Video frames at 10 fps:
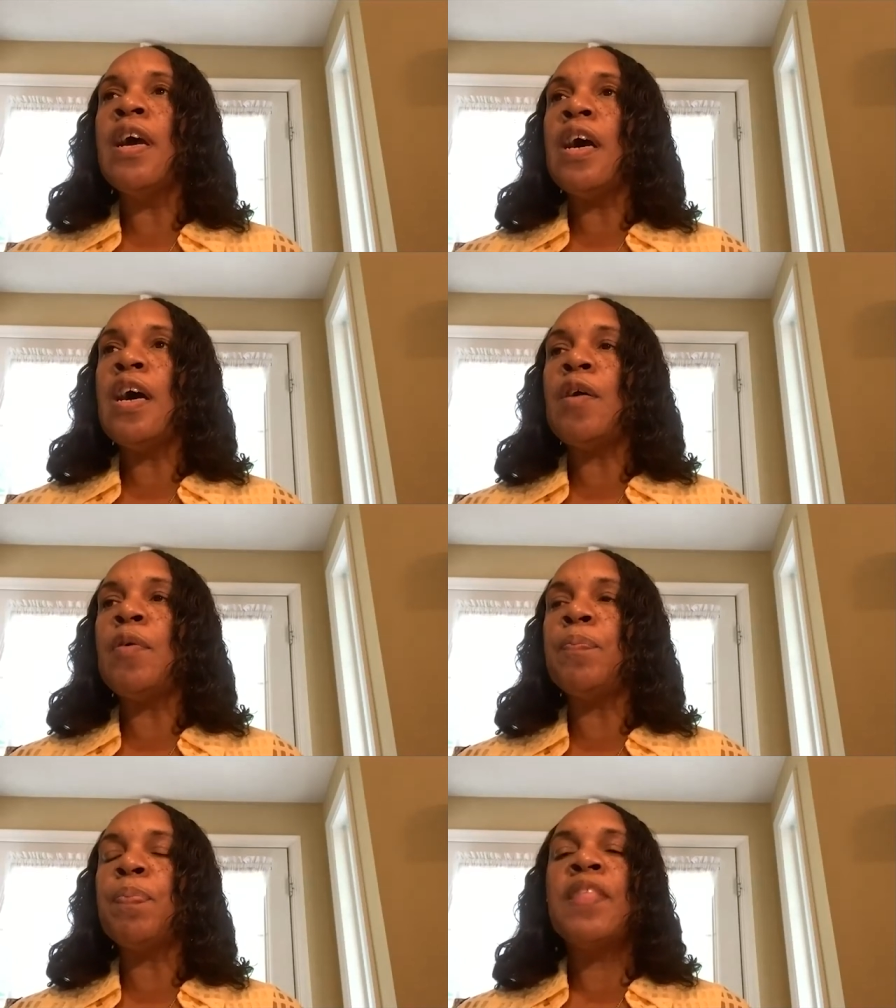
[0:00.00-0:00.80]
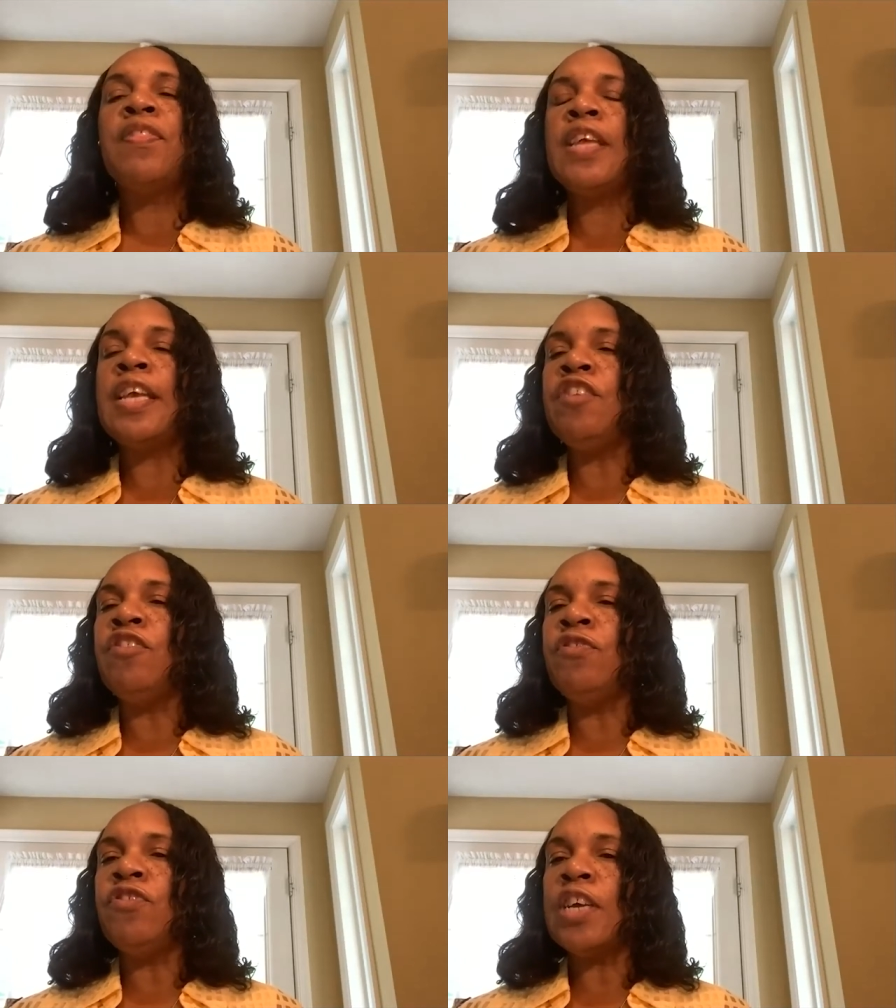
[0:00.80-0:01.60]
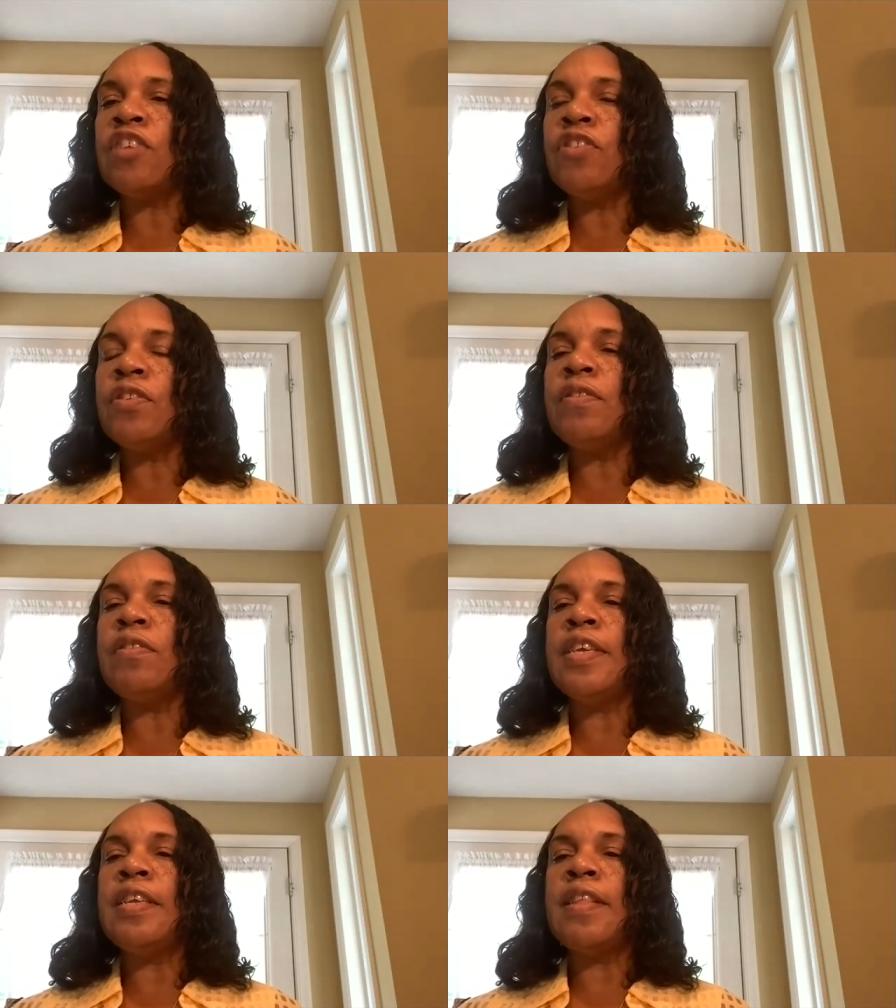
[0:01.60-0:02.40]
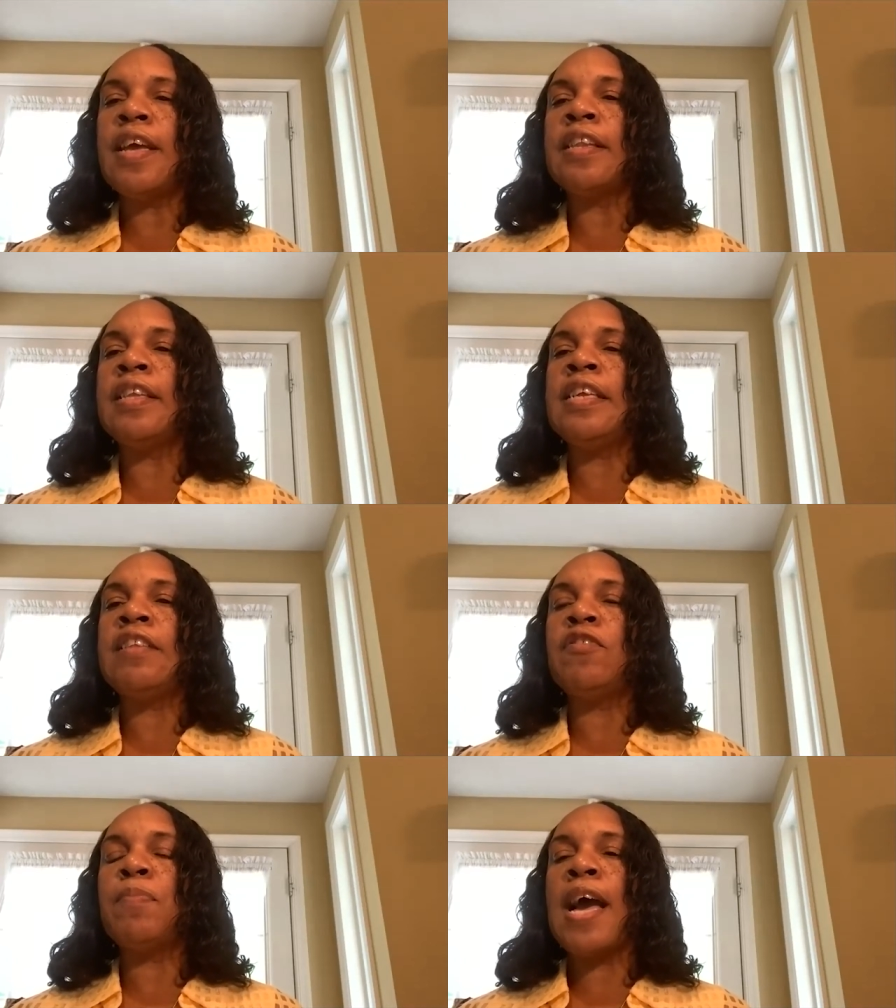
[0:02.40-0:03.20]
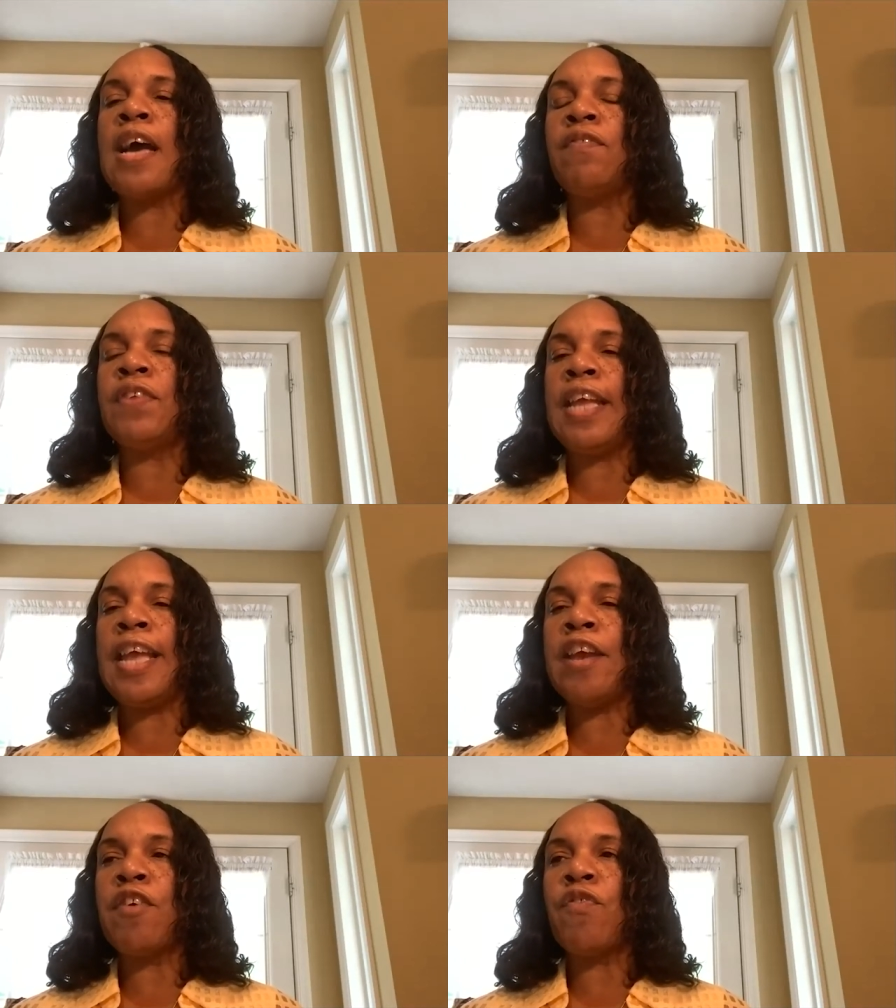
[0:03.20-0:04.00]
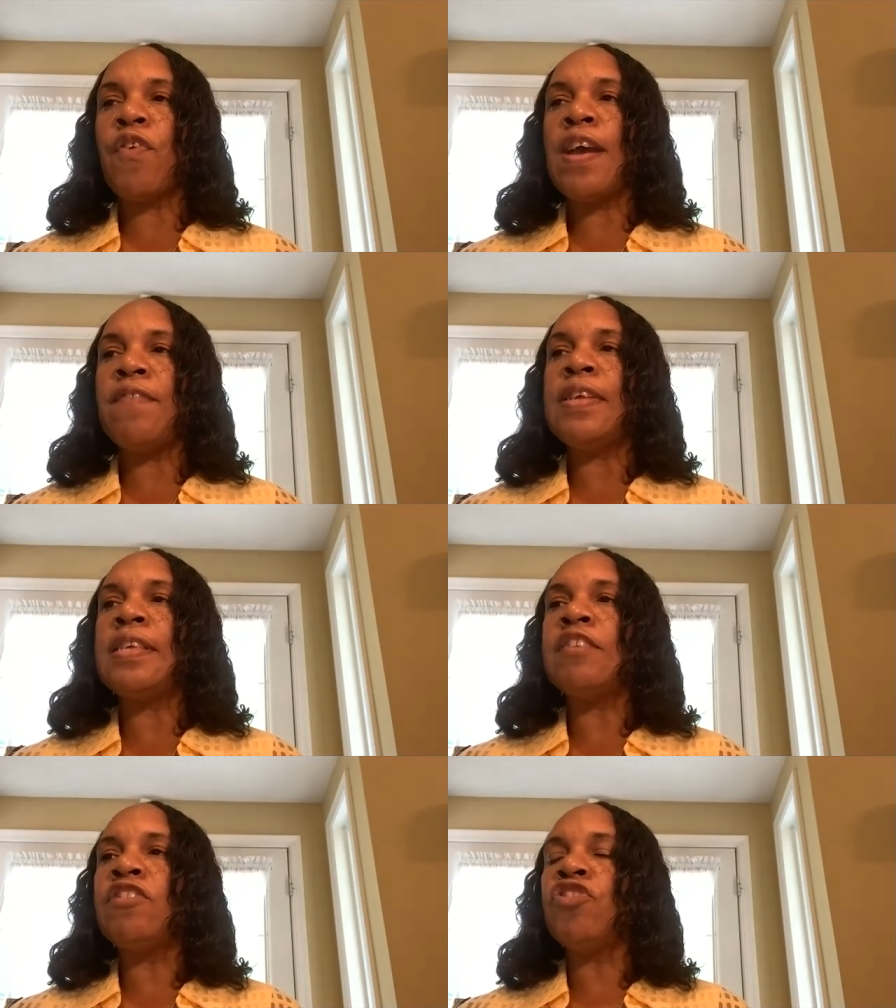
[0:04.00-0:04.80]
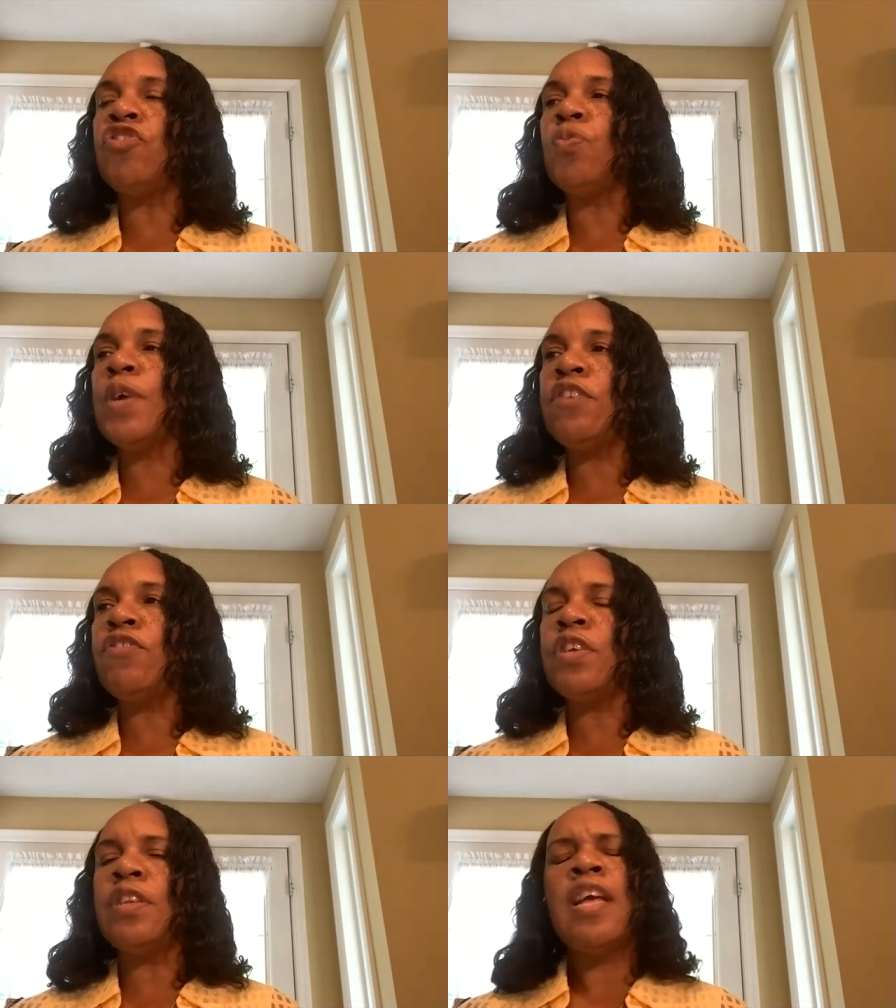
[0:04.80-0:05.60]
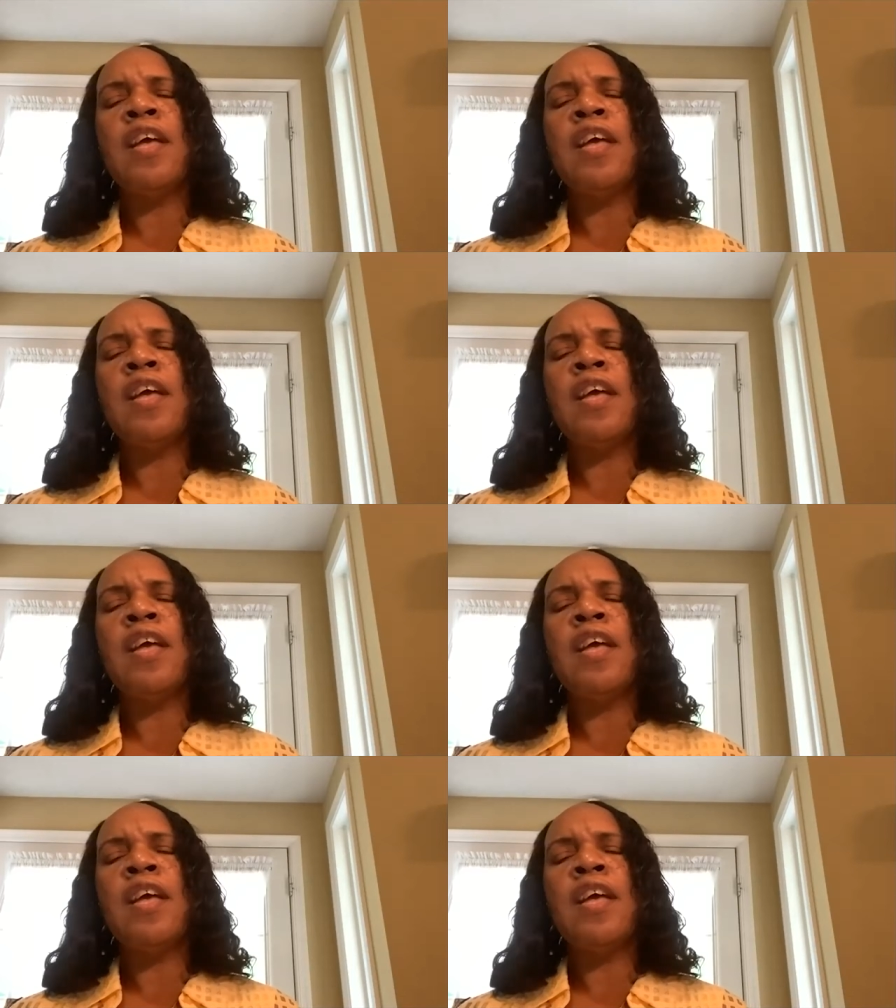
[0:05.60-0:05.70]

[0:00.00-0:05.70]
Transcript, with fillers: um, the ejection seat that gets them out of an aircraft in a situation,